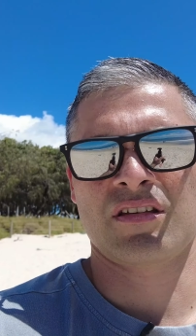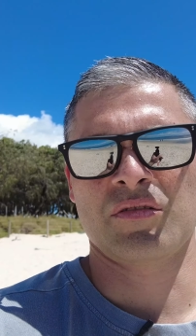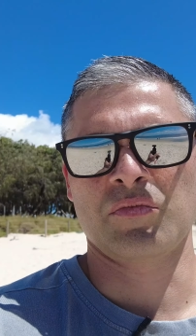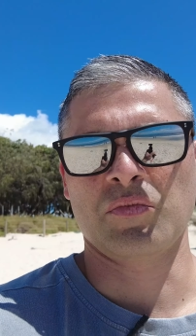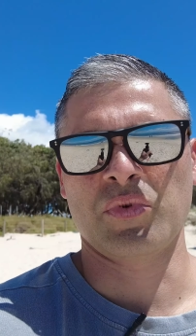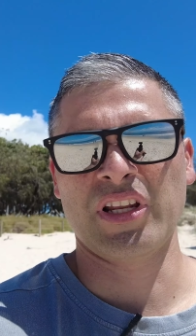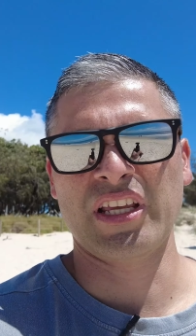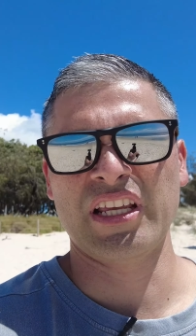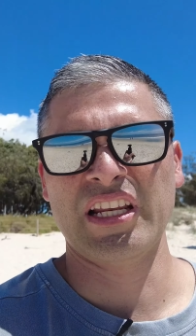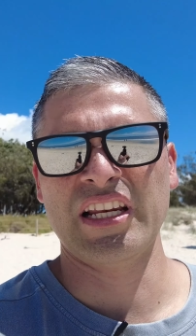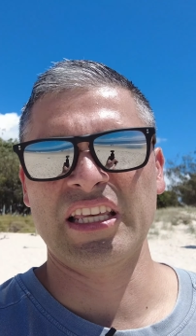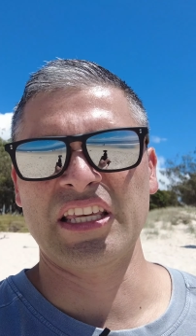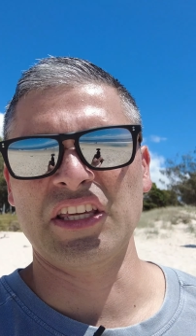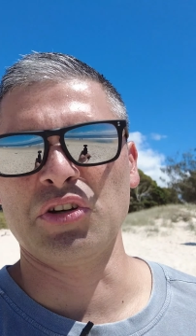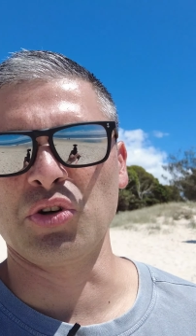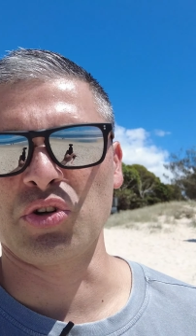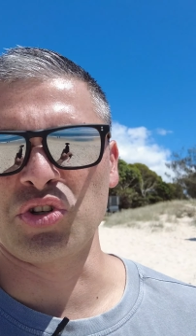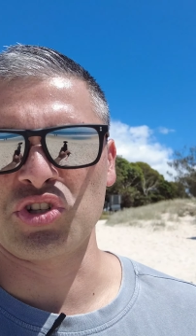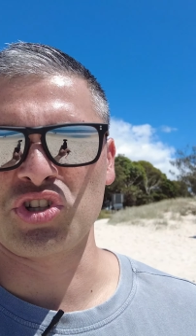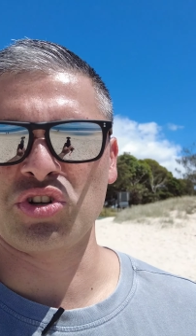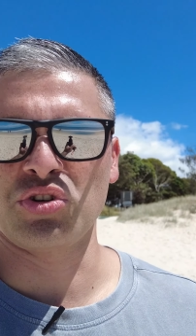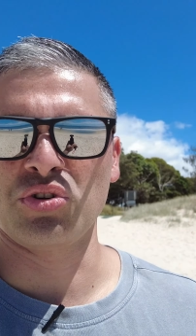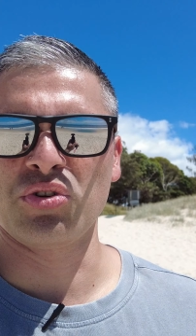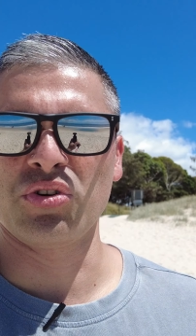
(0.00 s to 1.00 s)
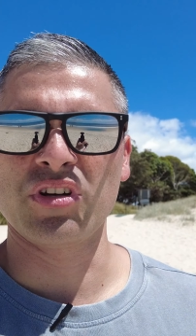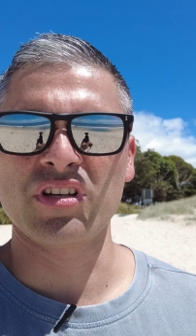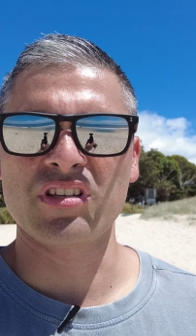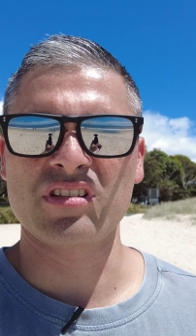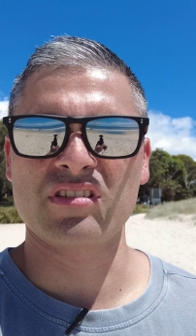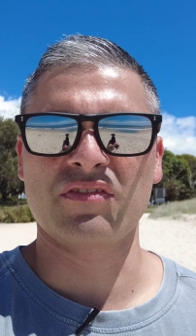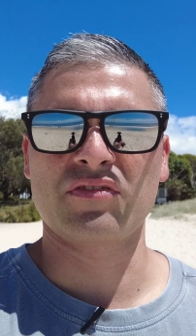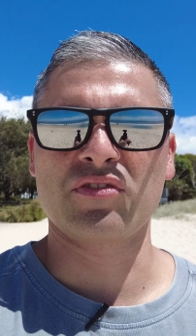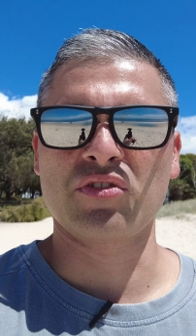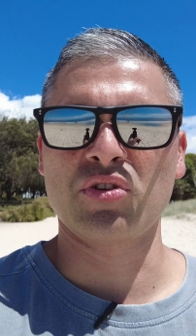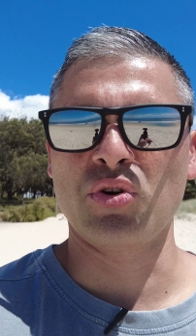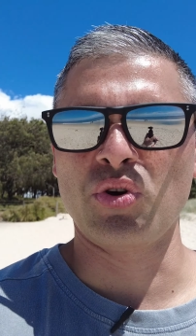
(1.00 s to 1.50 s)
Completely your choice,
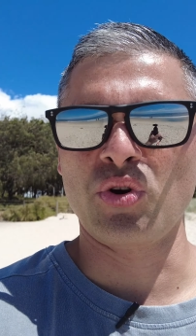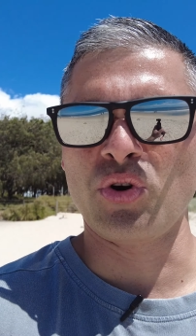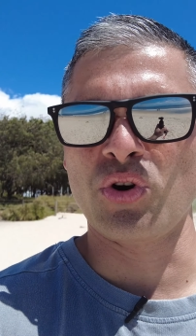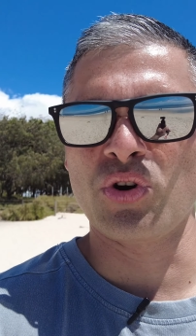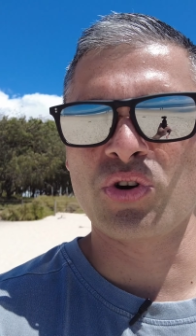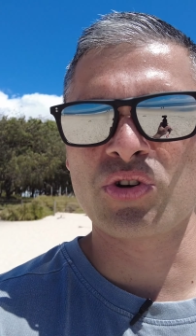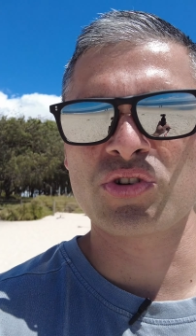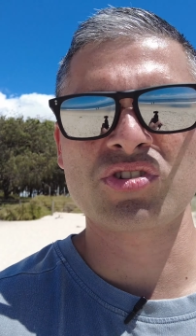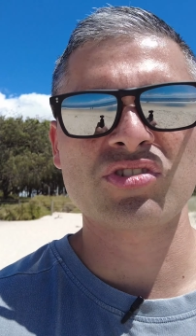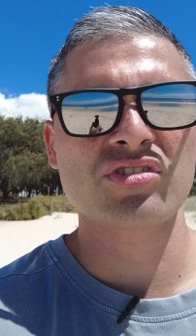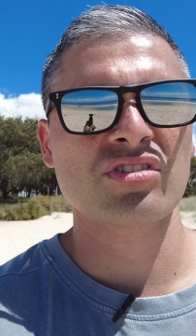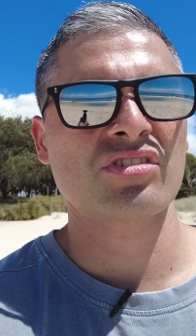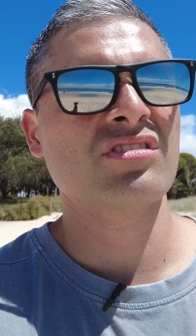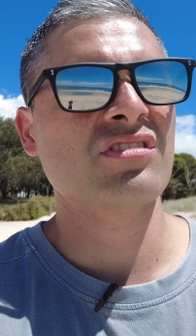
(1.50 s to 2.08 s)
of course.